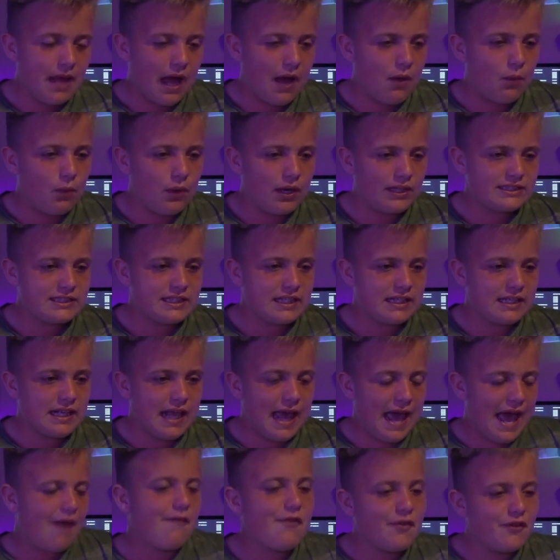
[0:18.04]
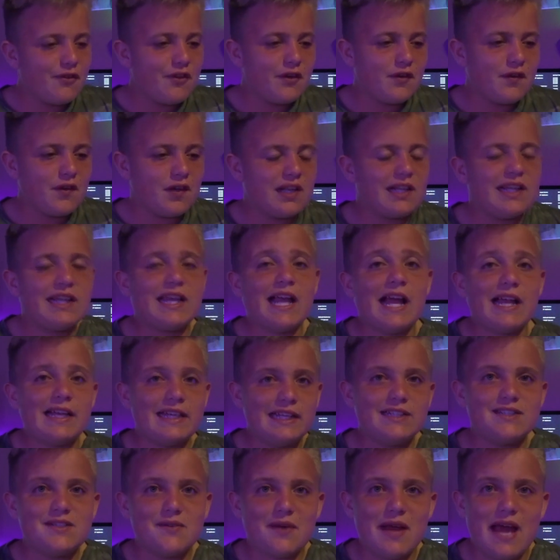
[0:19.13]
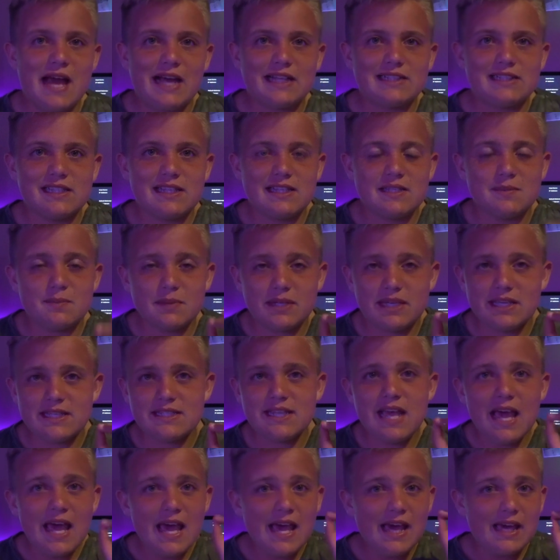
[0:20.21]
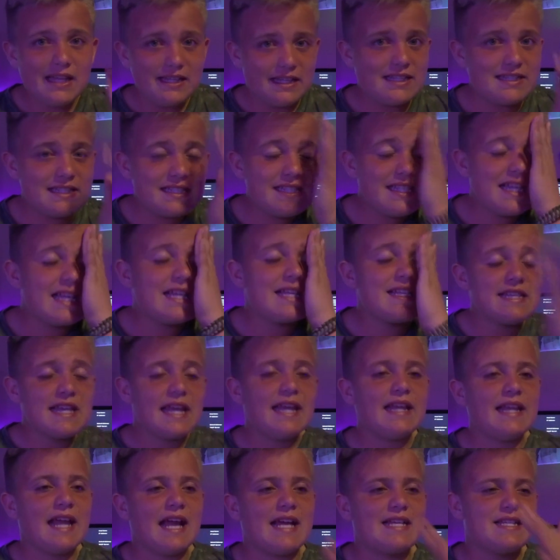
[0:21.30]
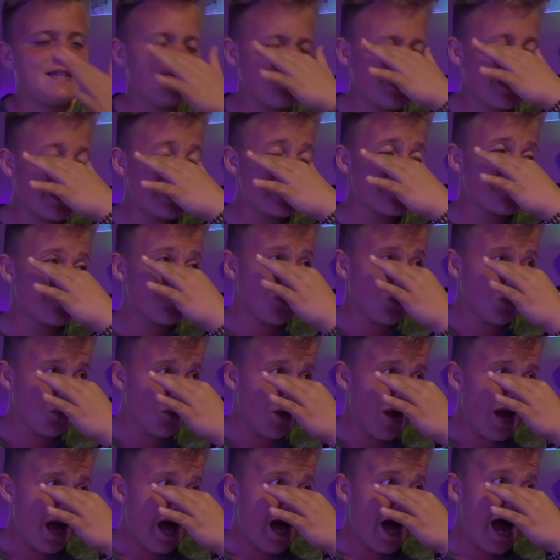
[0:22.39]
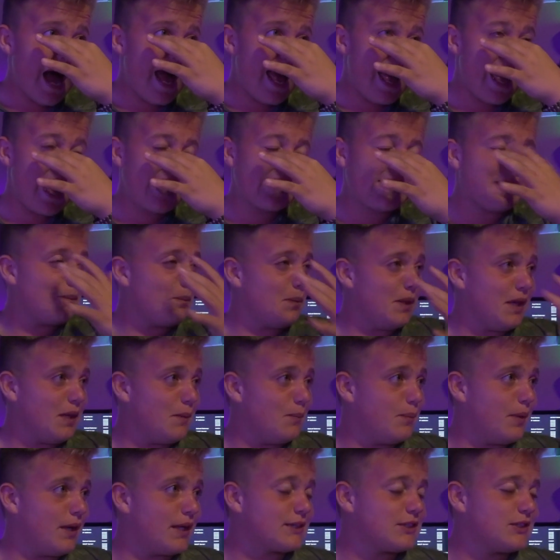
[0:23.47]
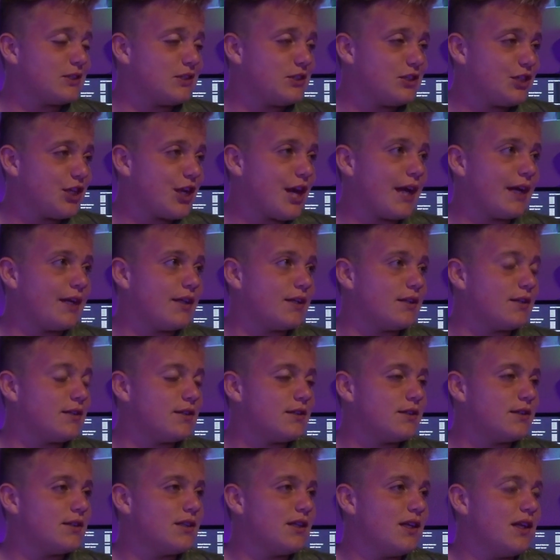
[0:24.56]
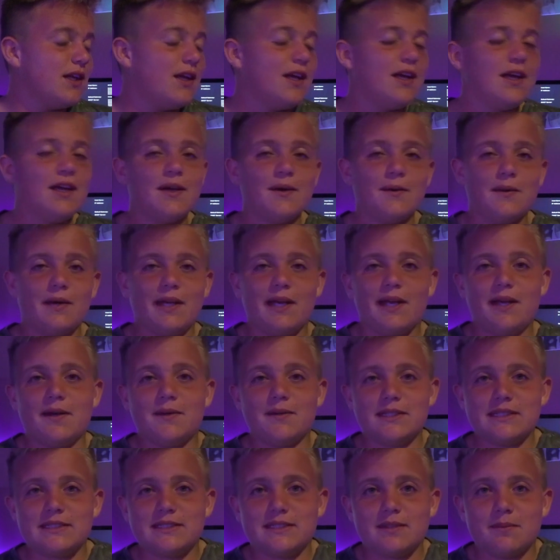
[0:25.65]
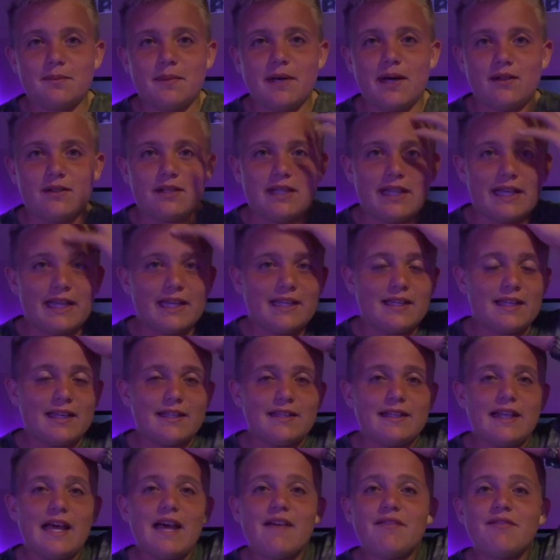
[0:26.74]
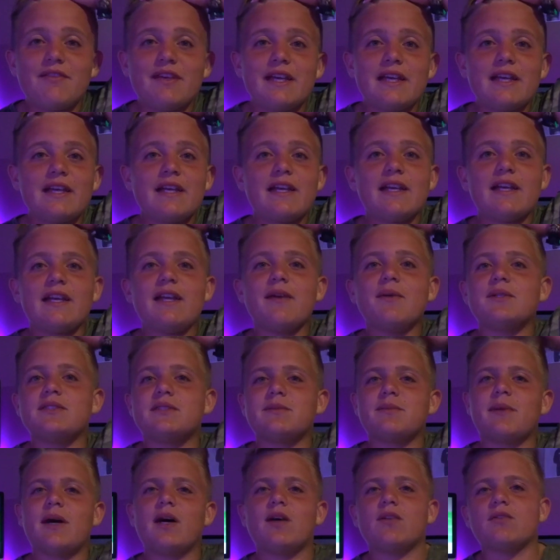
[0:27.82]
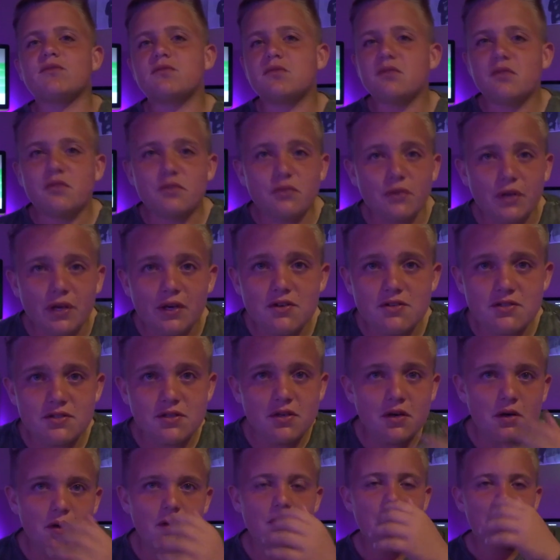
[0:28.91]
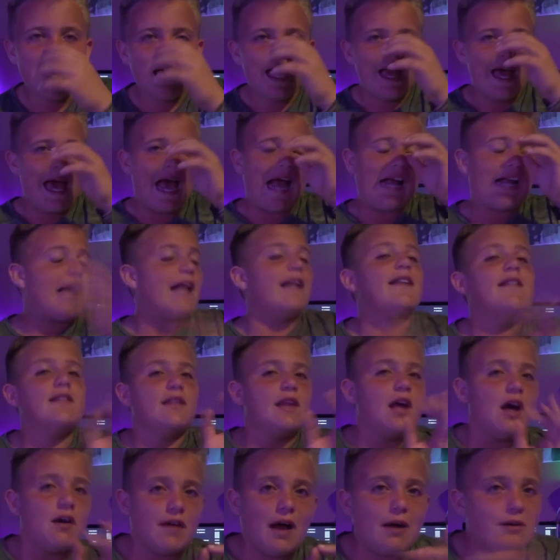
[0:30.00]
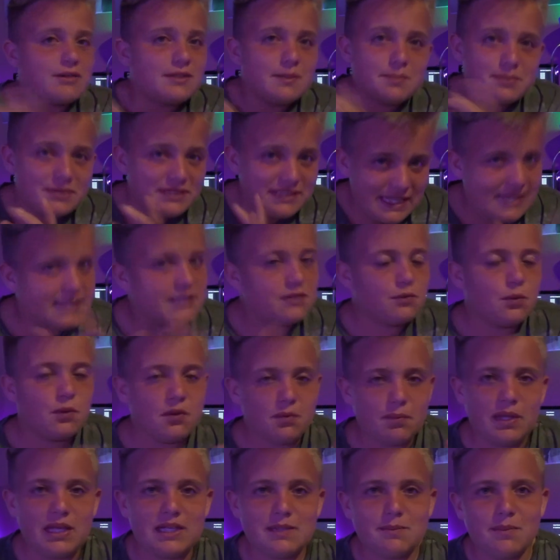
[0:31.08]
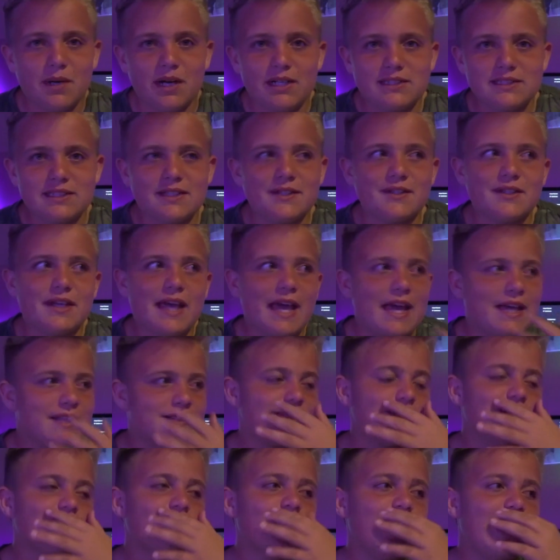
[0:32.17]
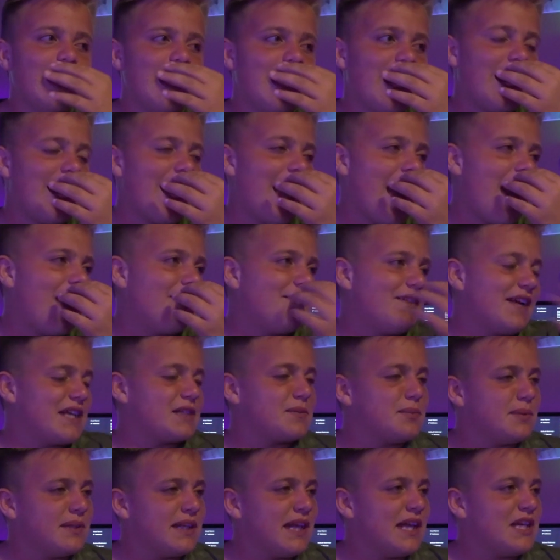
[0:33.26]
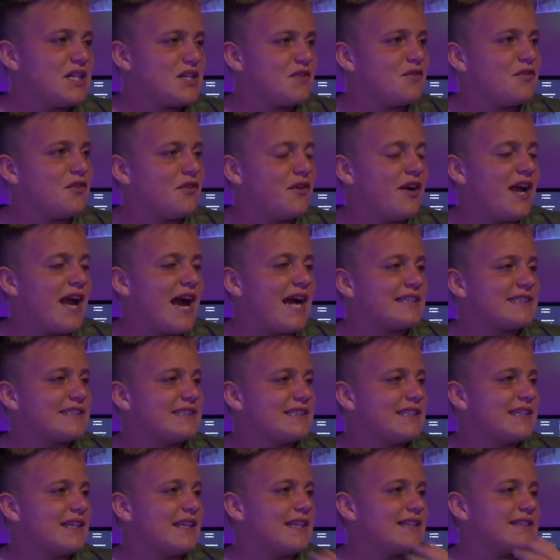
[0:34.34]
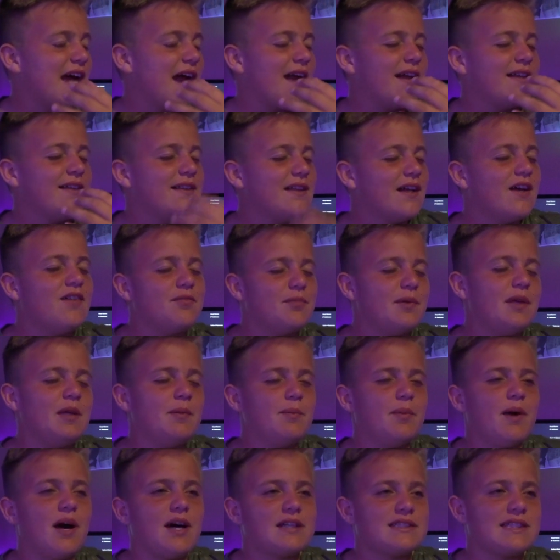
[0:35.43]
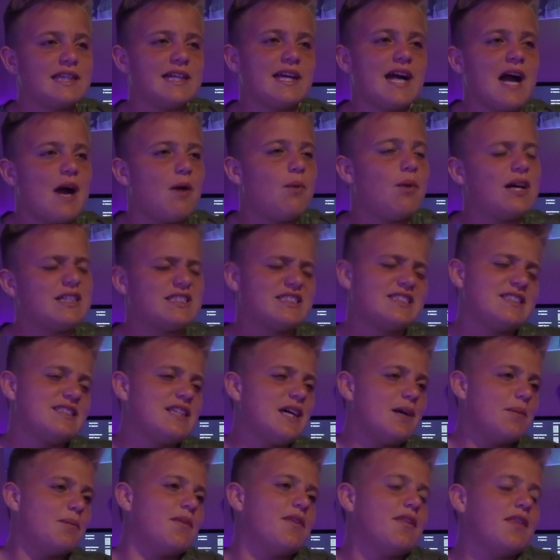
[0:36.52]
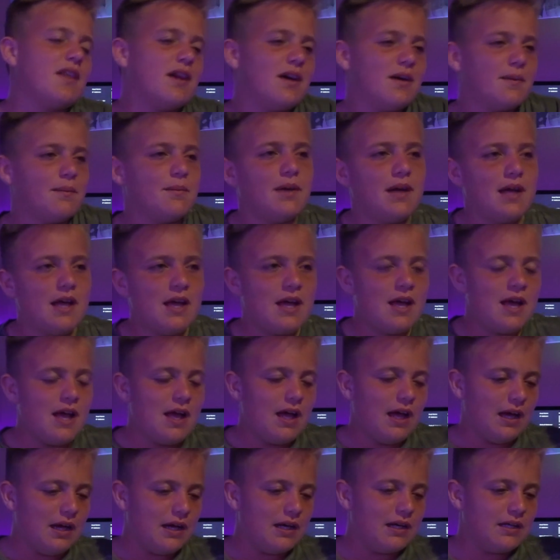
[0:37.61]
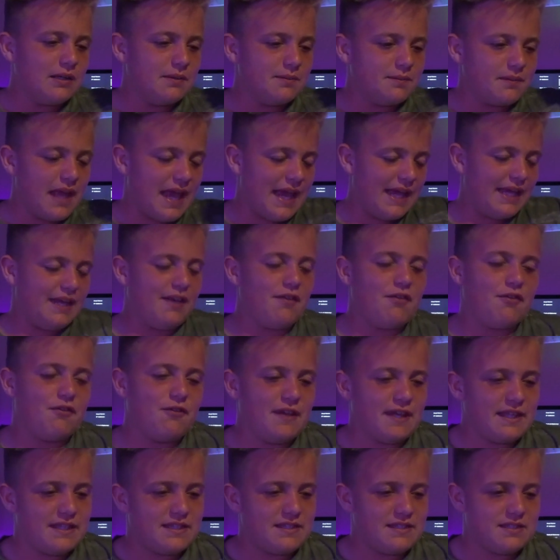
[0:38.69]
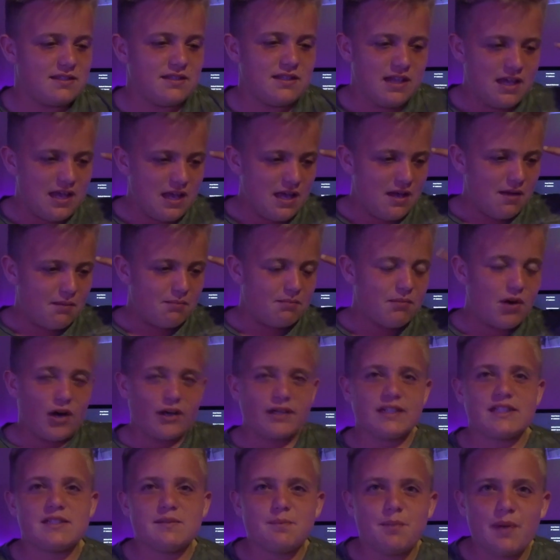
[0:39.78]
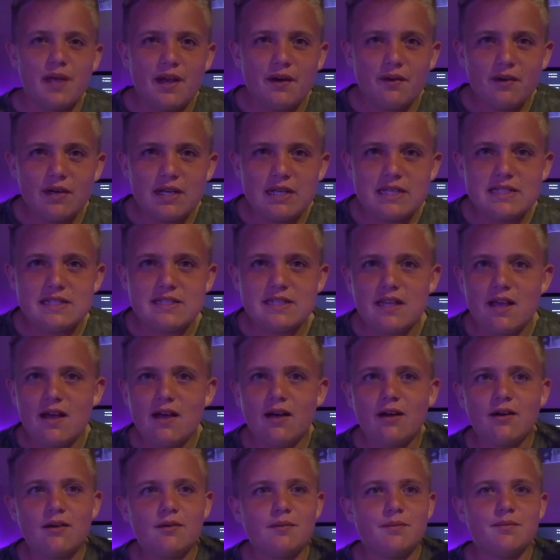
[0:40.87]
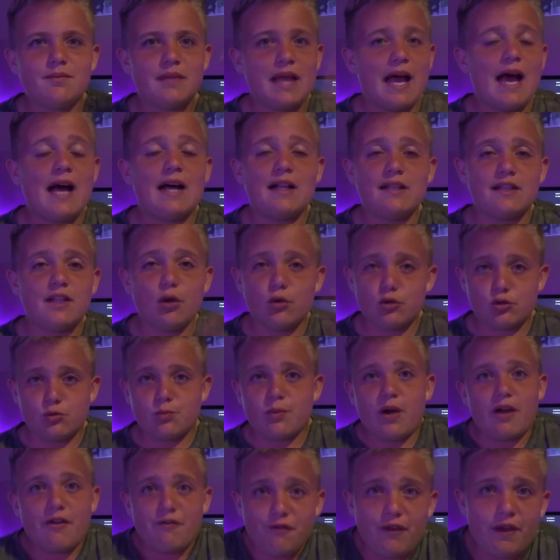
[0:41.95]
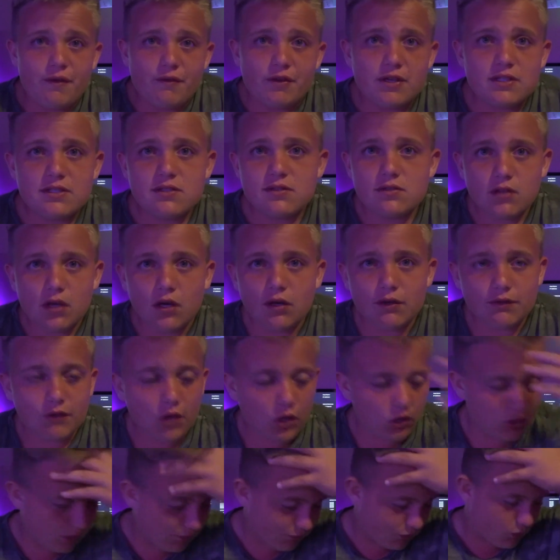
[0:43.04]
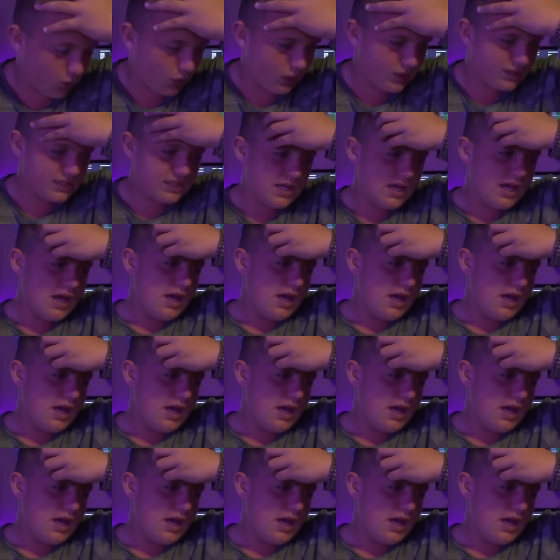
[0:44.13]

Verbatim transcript: I watched half of the video like I need to react to this because this is insane guys. If you guys know, I had a beatbox channel when I was about like 11, it was about two years ago and I love I was obsessed with beatboxing okay so I have an explanation for reacting to this I love beatboxing I watched Tom Thum um, 80 Fits Marcus Perez um, those are my favorites of all of course